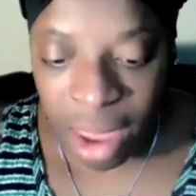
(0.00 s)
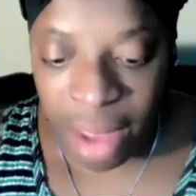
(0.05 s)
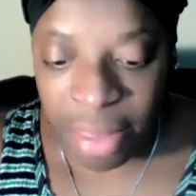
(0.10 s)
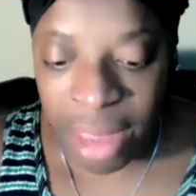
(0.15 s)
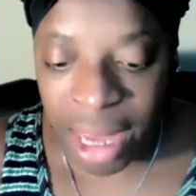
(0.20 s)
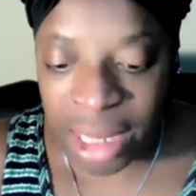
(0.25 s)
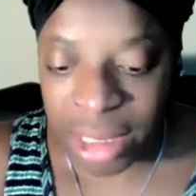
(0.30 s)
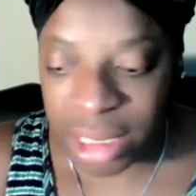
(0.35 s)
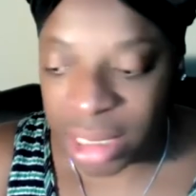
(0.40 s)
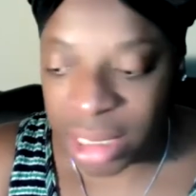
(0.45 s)

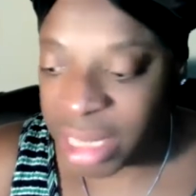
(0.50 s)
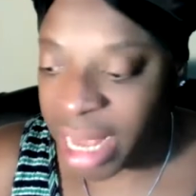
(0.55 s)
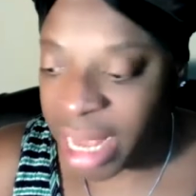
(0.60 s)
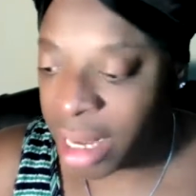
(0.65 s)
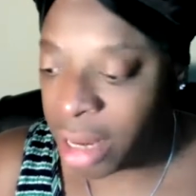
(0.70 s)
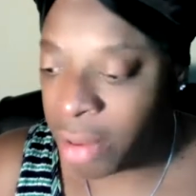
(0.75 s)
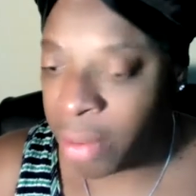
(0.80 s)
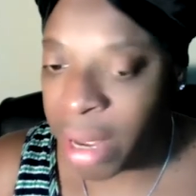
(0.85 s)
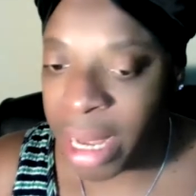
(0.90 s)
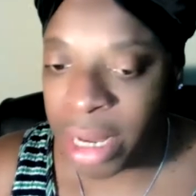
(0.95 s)
That's
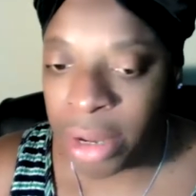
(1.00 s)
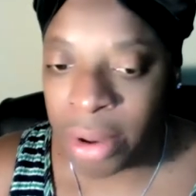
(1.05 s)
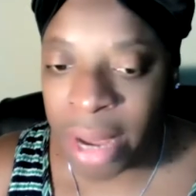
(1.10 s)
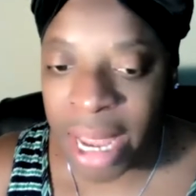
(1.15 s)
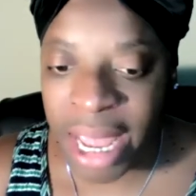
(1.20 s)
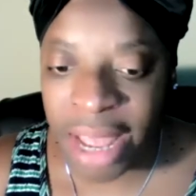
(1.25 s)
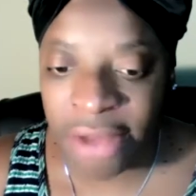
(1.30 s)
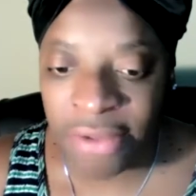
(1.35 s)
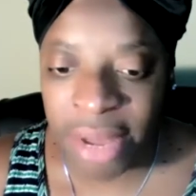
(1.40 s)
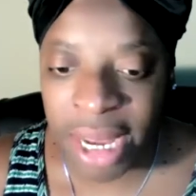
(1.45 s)
exactly why you
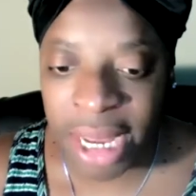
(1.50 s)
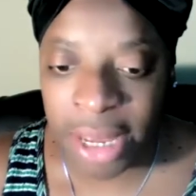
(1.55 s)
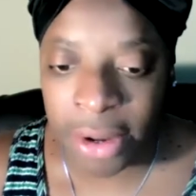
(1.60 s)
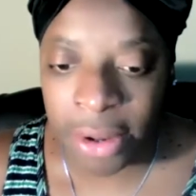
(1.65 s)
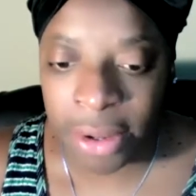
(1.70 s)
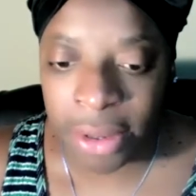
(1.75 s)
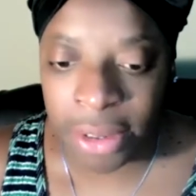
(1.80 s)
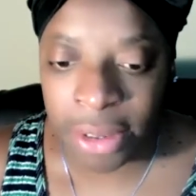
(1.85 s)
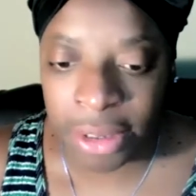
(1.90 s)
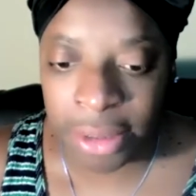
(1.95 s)
have
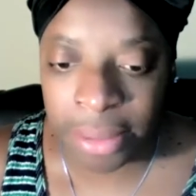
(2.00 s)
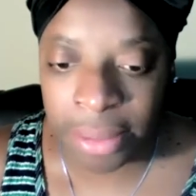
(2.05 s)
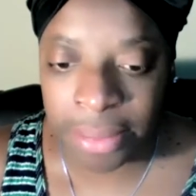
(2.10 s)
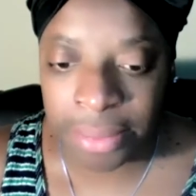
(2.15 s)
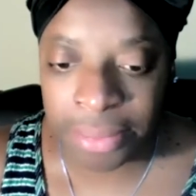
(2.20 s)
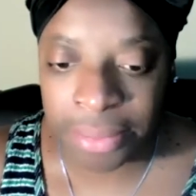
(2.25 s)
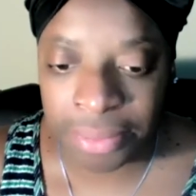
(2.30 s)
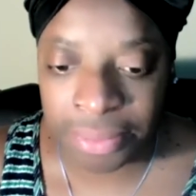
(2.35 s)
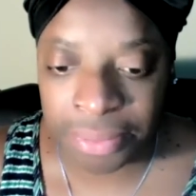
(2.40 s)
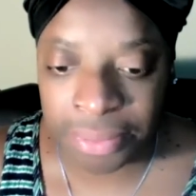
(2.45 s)
haters.
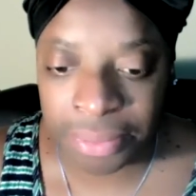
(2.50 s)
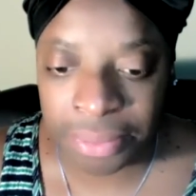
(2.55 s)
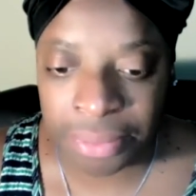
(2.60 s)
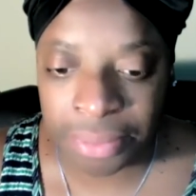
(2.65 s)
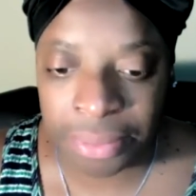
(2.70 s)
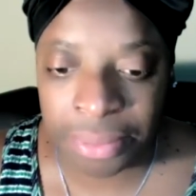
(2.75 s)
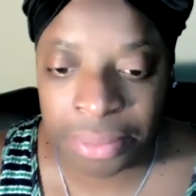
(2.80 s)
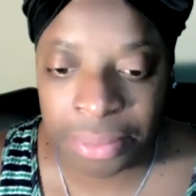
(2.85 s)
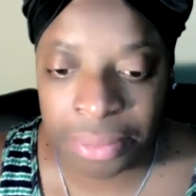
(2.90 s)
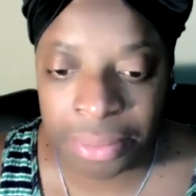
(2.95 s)

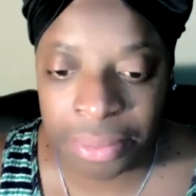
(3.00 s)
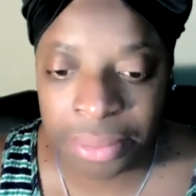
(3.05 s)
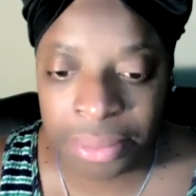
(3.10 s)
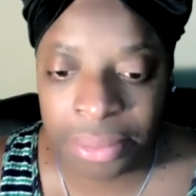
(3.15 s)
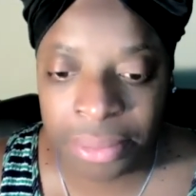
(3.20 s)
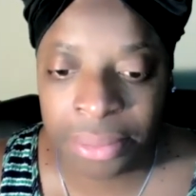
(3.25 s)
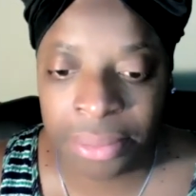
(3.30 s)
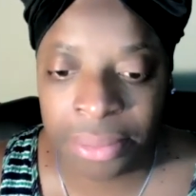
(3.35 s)
Mm-hmm.